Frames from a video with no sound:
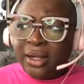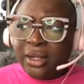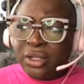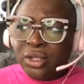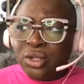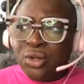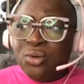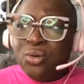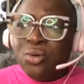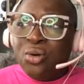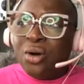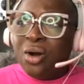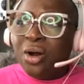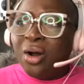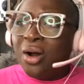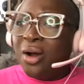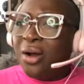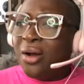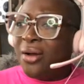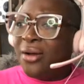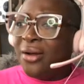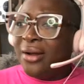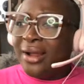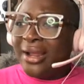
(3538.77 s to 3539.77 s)
you
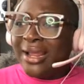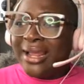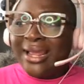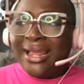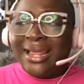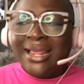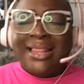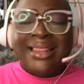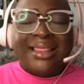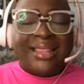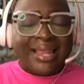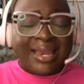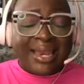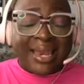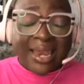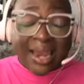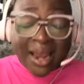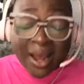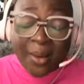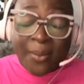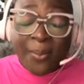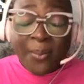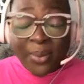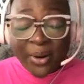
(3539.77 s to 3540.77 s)
are in the
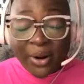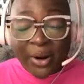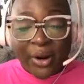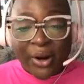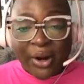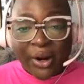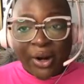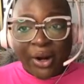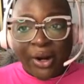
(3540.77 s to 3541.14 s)
number,